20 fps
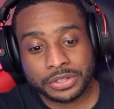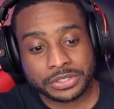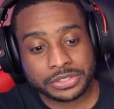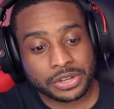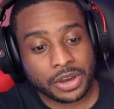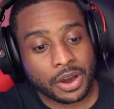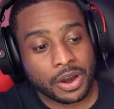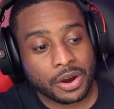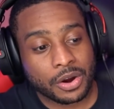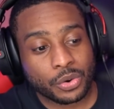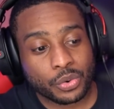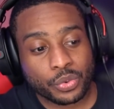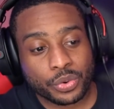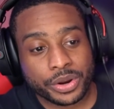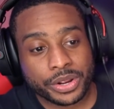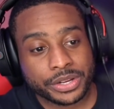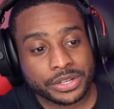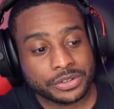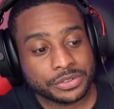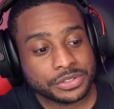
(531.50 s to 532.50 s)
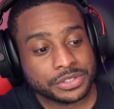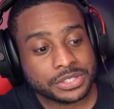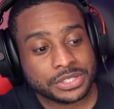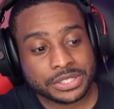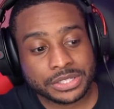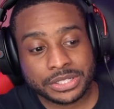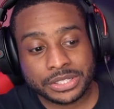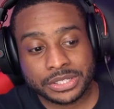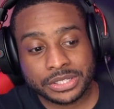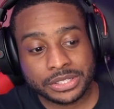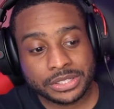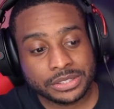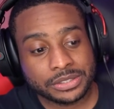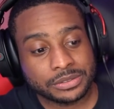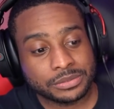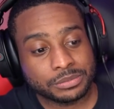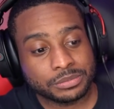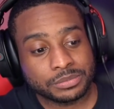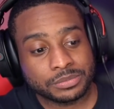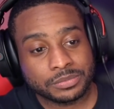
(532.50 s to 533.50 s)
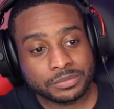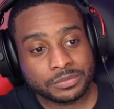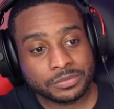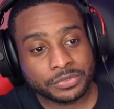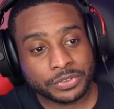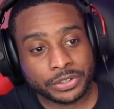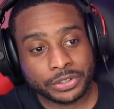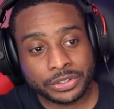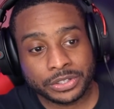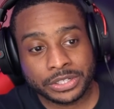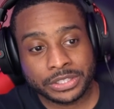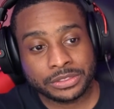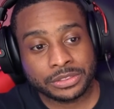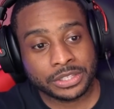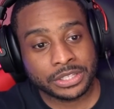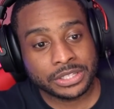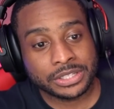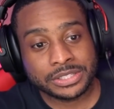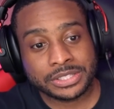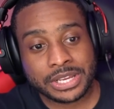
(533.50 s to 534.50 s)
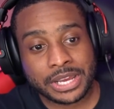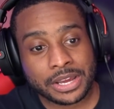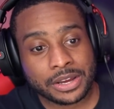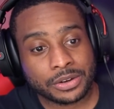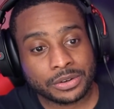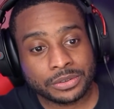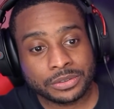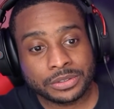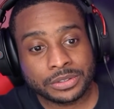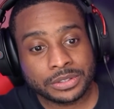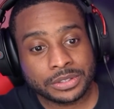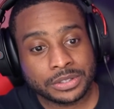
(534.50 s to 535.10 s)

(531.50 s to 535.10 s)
already on the scene, figuring things out.